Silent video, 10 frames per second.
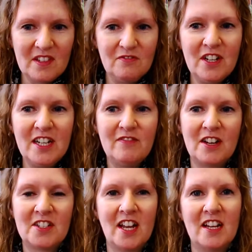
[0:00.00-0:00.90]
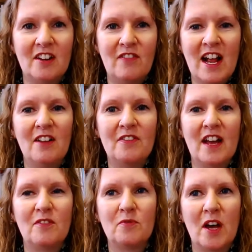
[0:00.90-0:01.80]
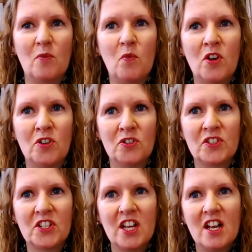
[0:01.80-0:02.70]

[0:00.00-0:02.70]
really rotate around that world.